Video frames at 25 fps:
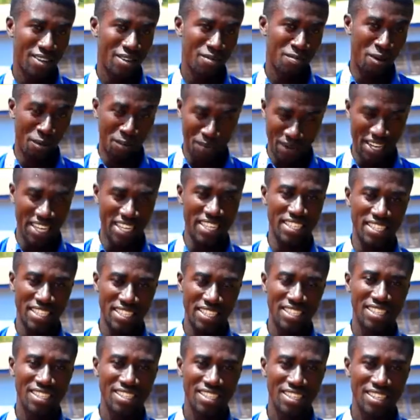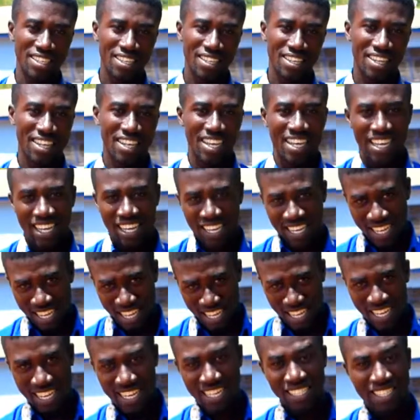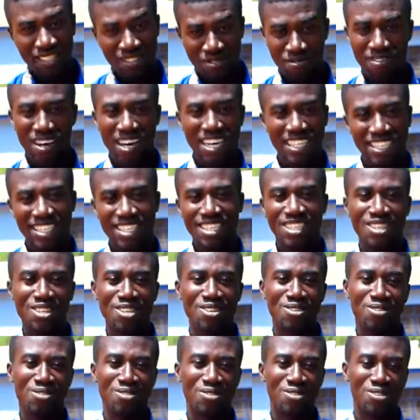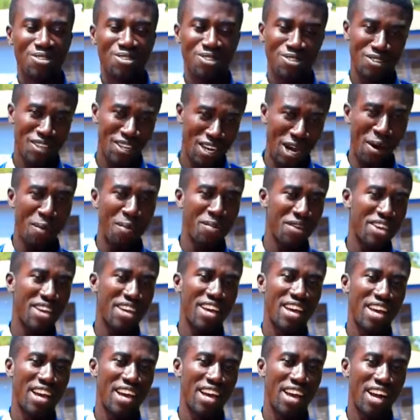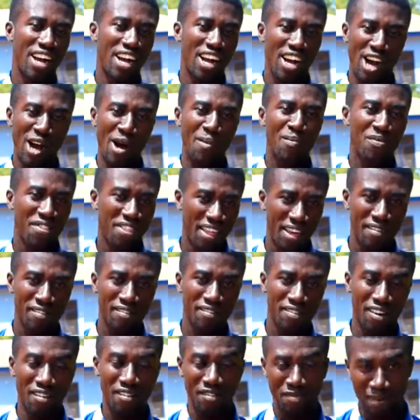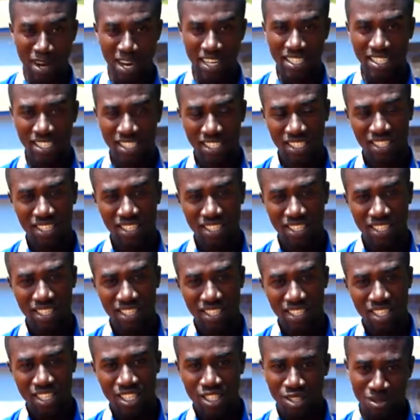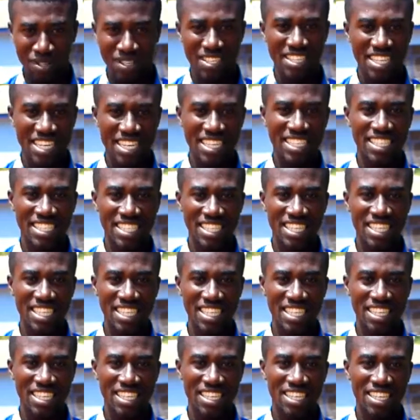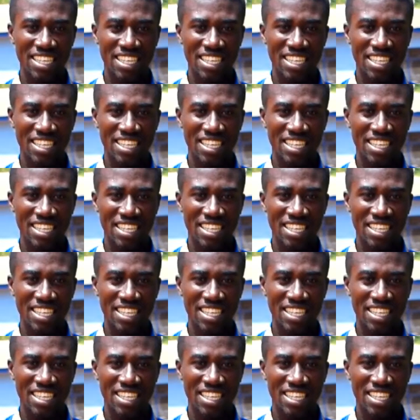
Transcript: population. He is inviting you to come here come 10th of March 2018,